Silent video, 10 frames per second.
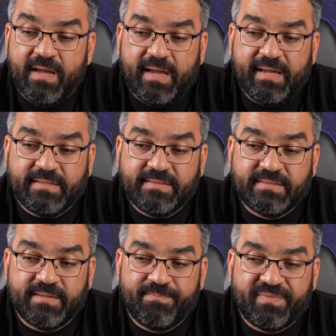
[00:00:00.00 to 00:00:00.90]

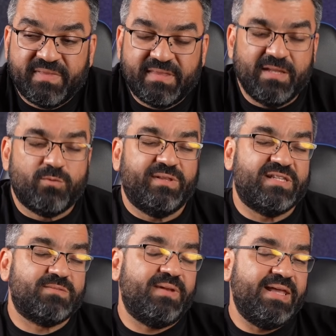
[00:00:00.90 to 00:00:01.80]
And it will
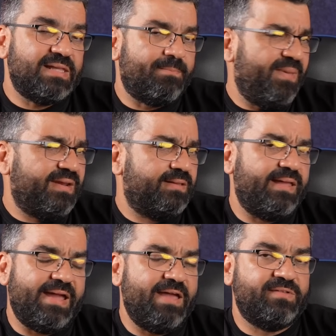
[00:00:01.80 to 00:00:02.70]
display it
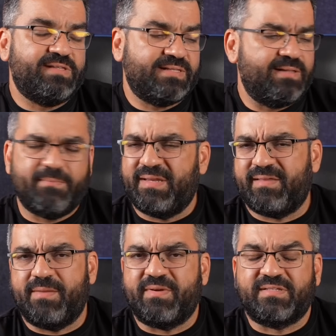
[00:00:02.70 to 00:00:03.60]
apparently i haven't tested i mean the
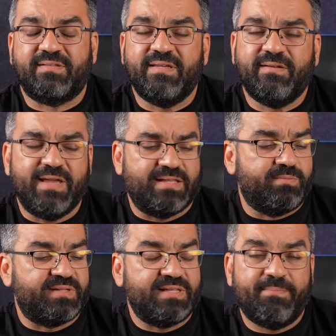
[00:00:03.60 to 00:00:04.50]
camera is not here yet
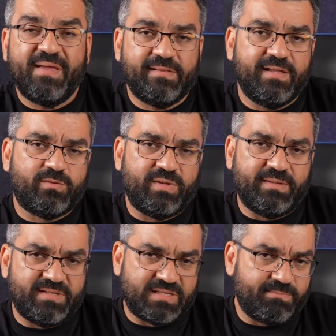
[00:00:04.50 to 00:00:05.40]
but apparently it will
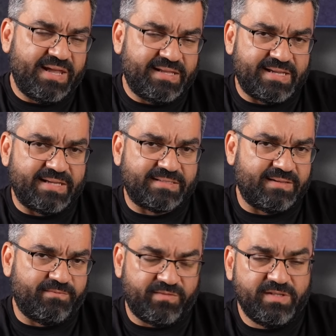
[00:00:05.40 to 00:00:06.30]
display it as
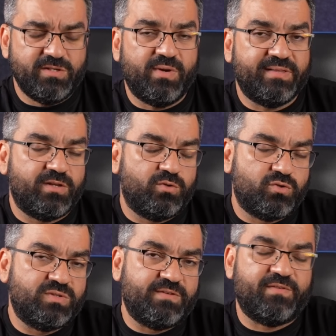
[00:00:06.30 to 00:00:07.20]
a video and then you
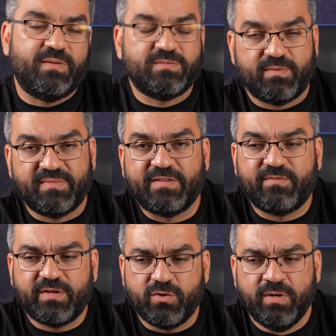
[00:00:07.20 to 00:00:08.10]
choose the frames from that
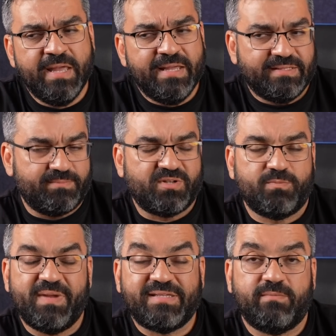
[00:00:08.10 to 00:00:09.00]
video it's
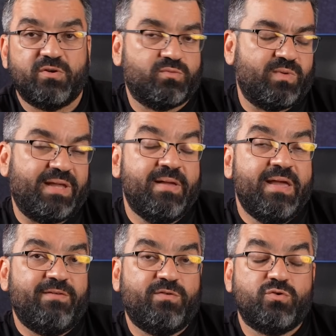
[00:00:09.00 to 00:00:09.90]
much better because we
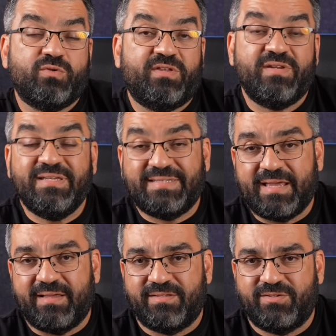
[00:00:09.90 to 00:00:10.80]
if you shoot three
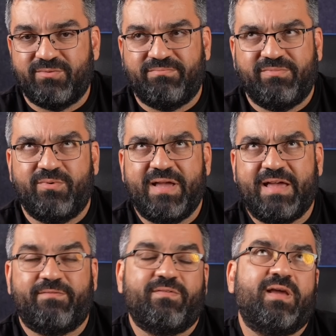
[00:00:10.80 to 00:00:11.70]
seconds you you
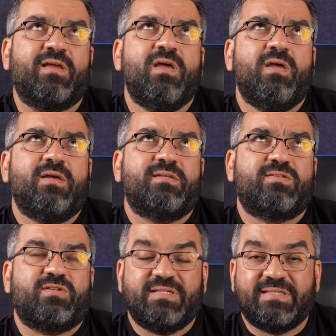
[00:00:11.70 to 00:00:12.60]
have like
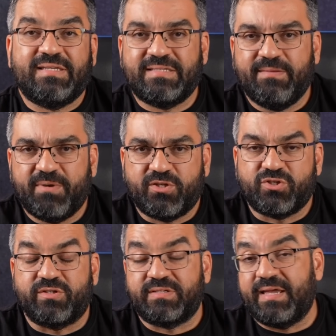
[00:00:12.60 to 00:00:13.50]
360
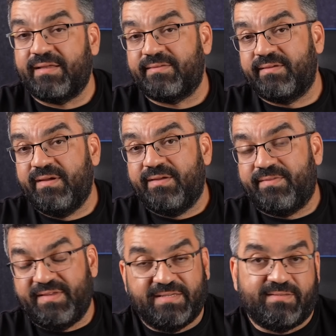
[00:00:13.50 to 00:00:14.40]
pictures and
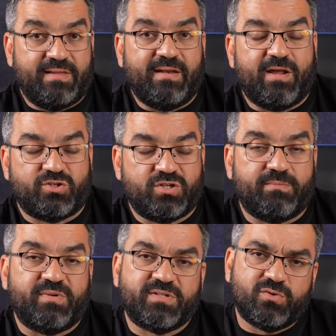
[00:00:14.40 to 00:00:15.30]
this is a large
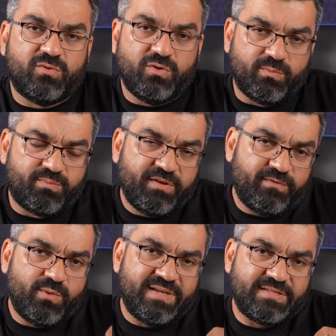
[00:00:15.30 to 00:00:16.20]
number so you
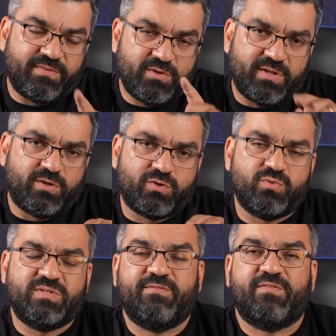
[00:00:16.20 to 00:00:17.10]
preview as a video and you
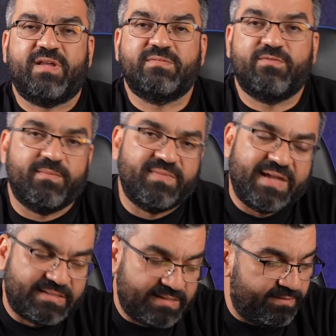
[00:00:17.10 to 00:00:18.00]
choose the frames from
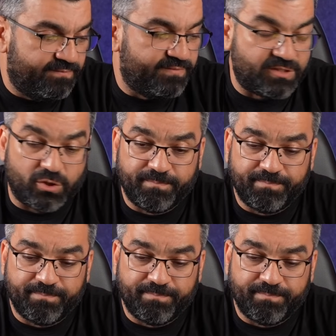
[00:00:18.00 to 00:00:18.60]
that video